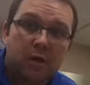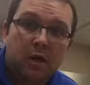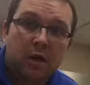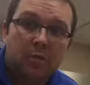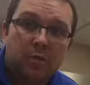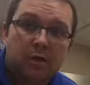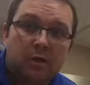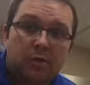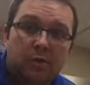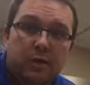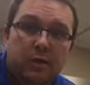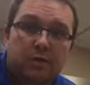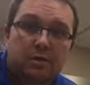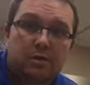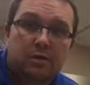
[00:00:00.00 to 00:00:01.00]
and we're
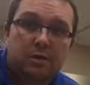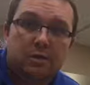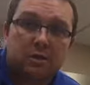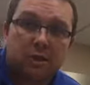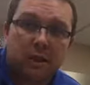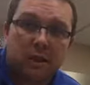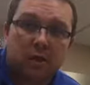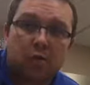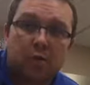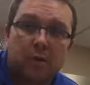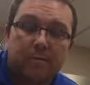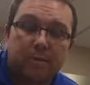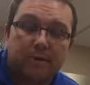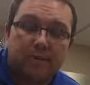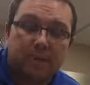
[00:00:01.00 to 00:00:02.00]
doing slow
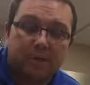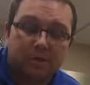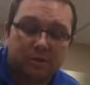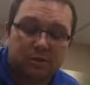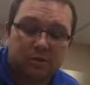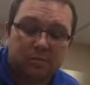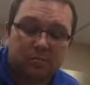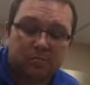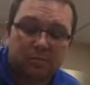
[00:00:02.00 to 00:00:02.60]
repetitions.